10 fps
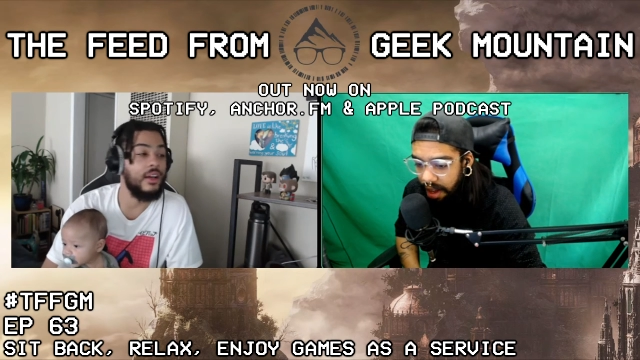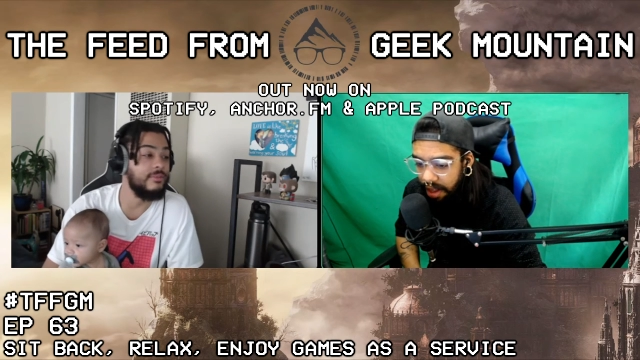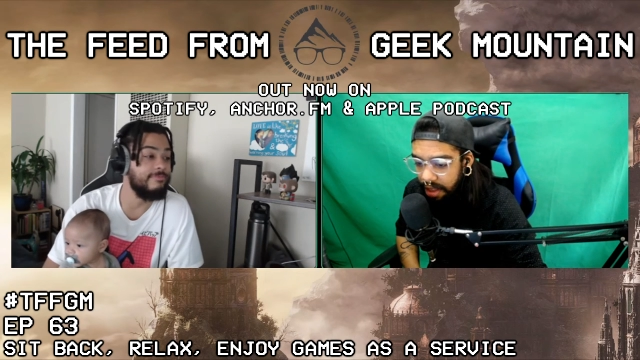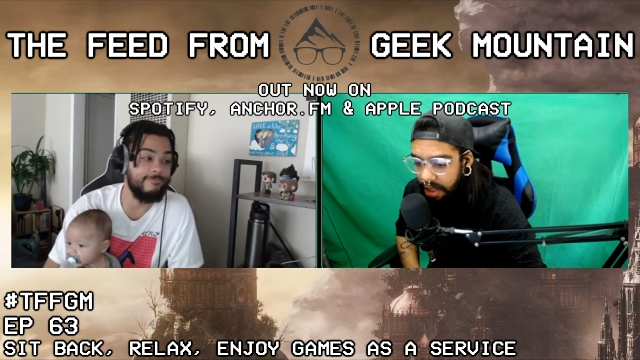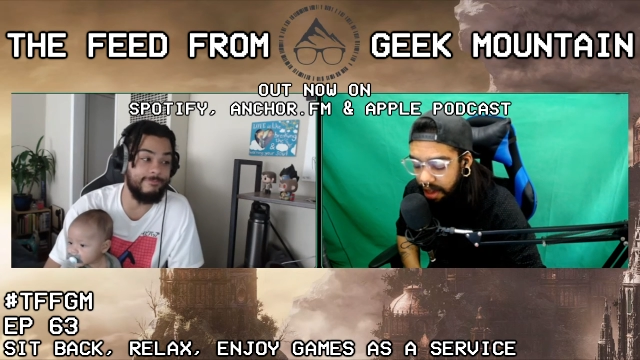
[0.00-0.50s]

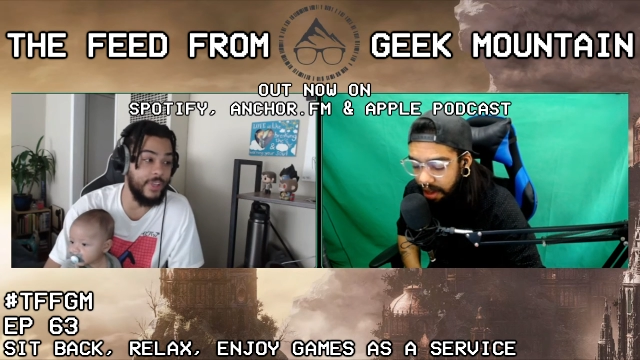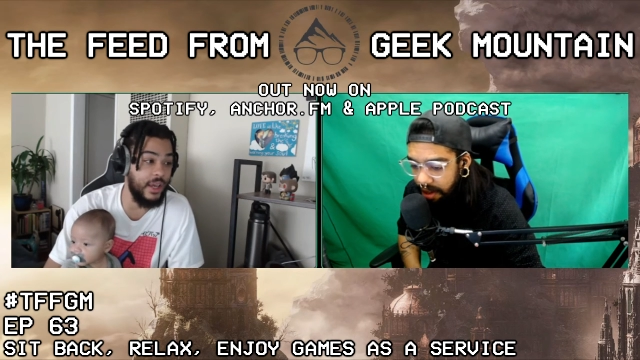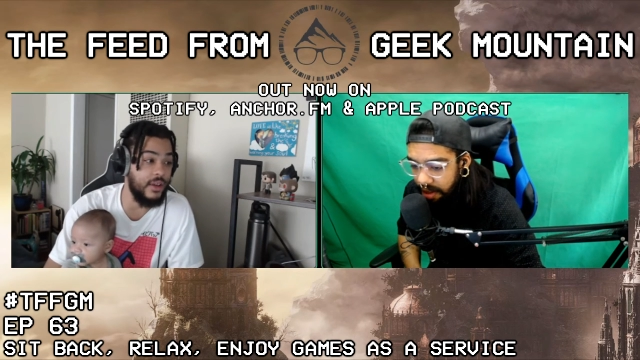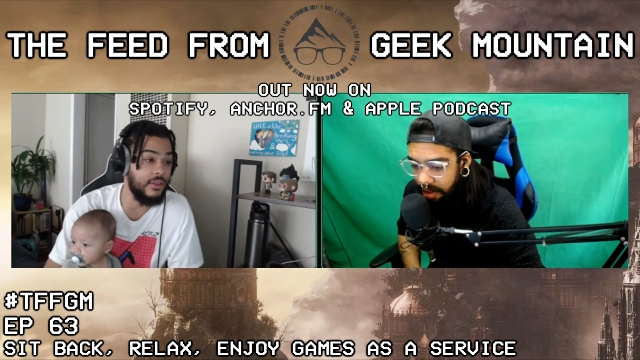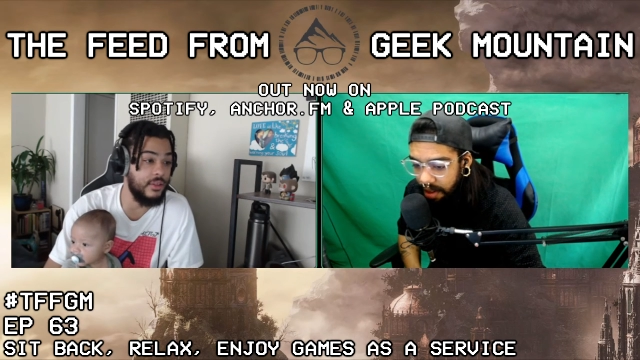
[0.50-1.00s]
Speaker 1: like
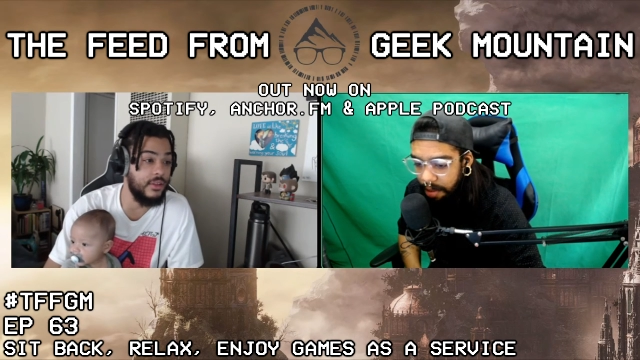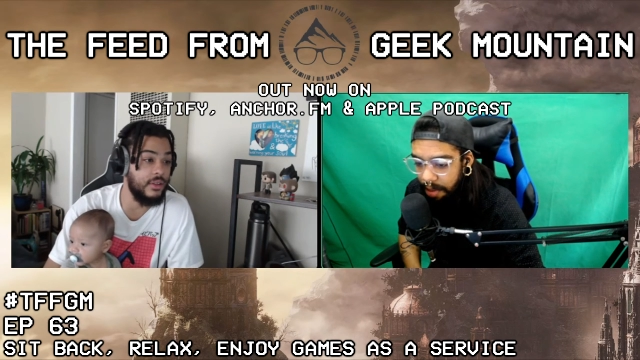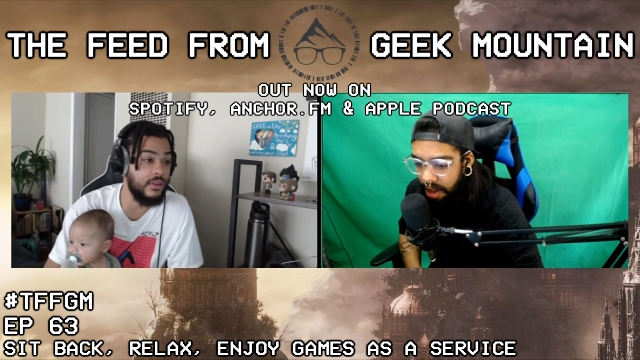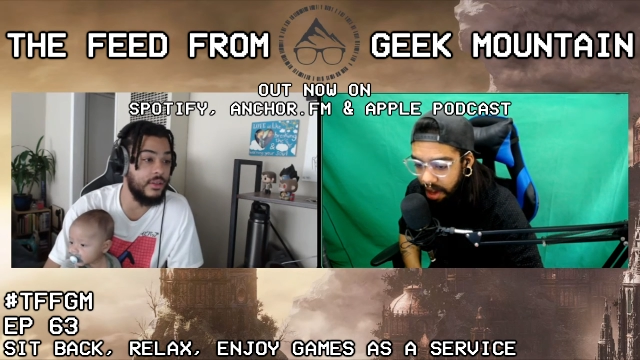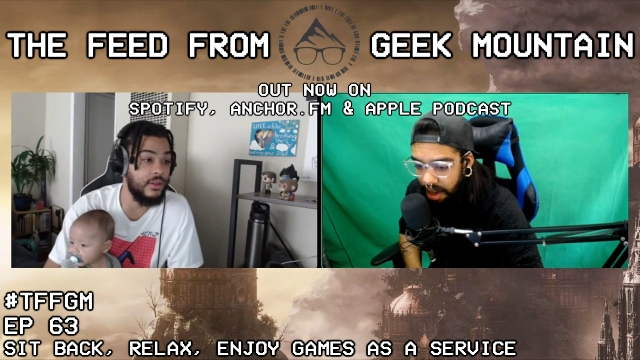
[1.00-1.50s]
these,
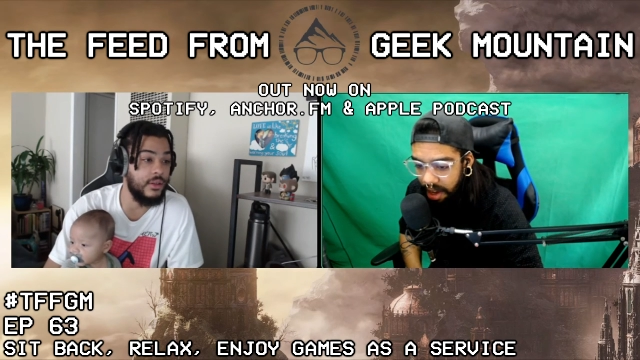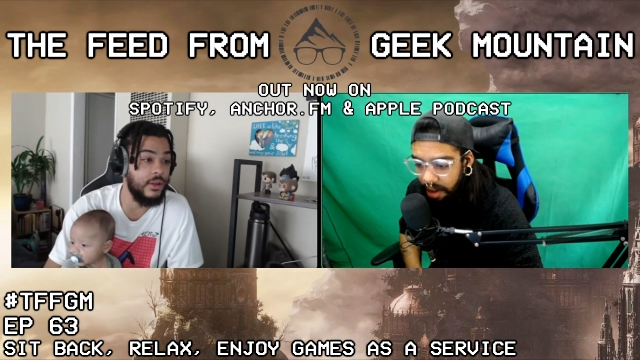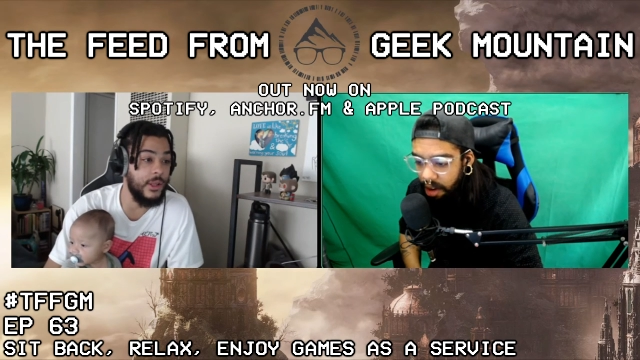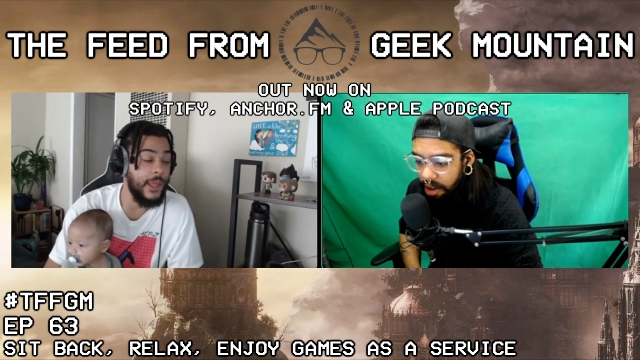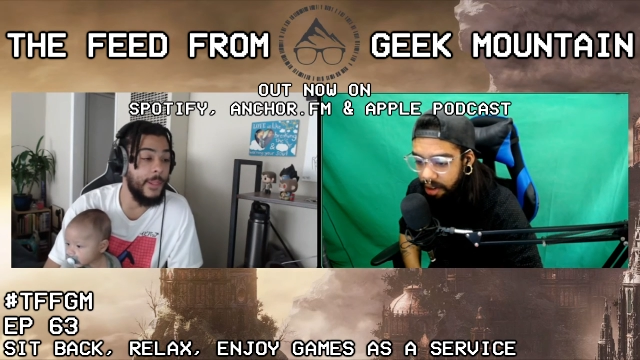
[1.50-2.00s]

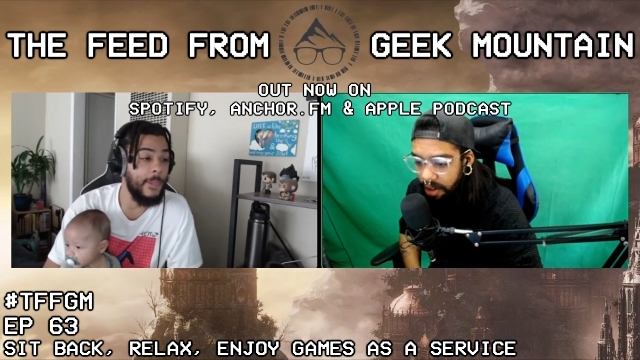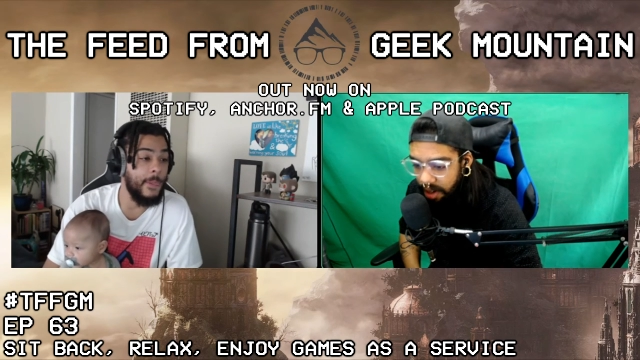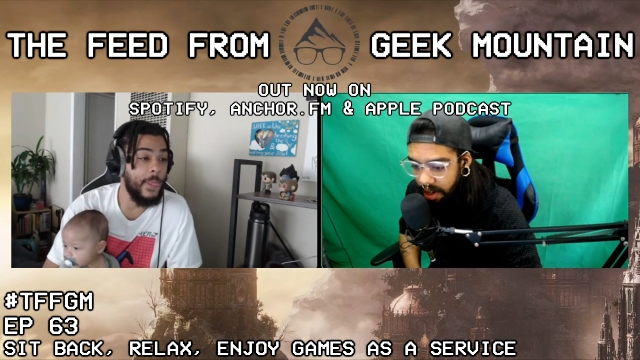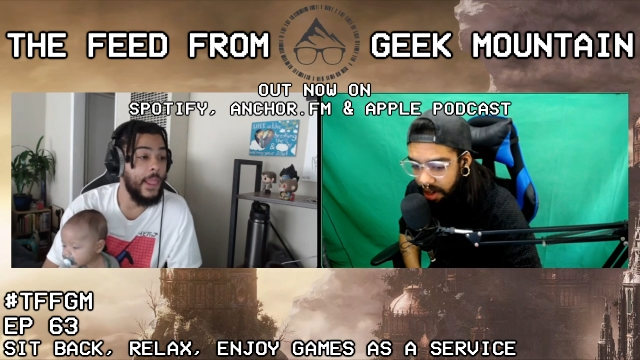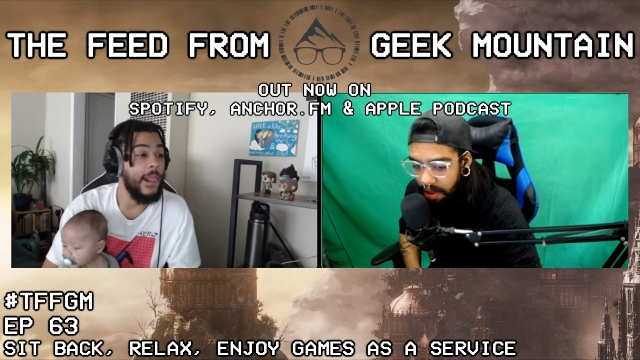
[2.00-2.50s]
NBA, Call of
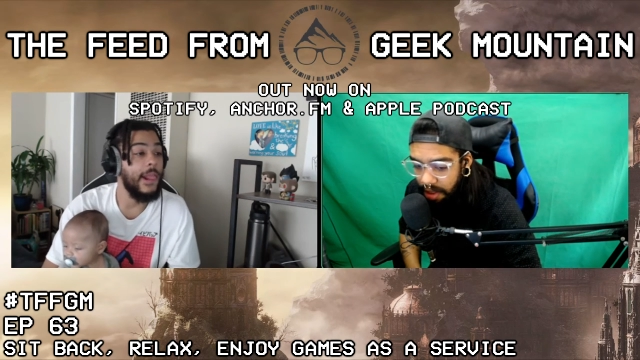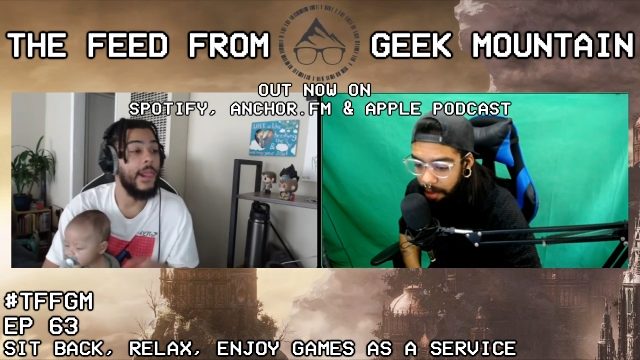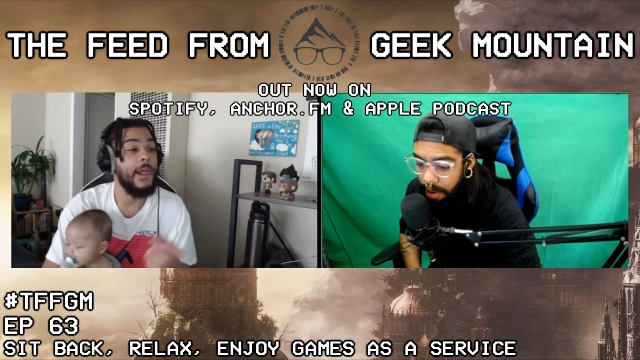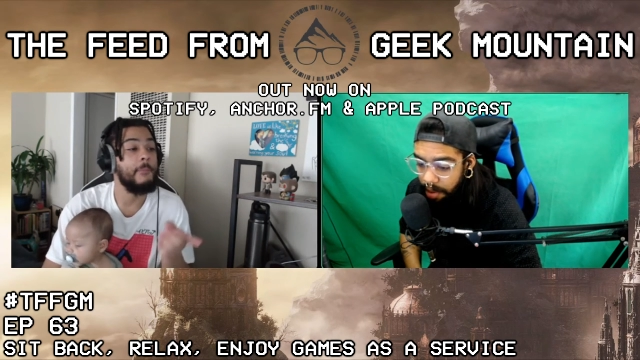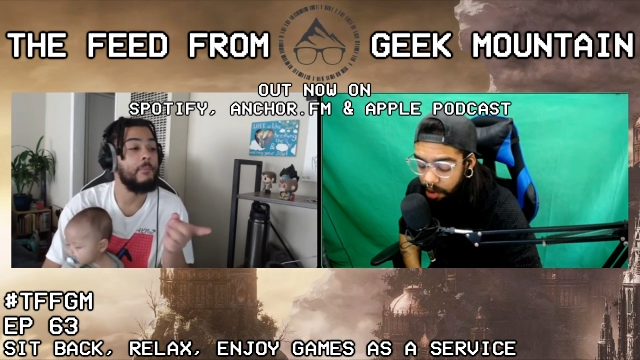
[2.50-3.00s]
Duty, that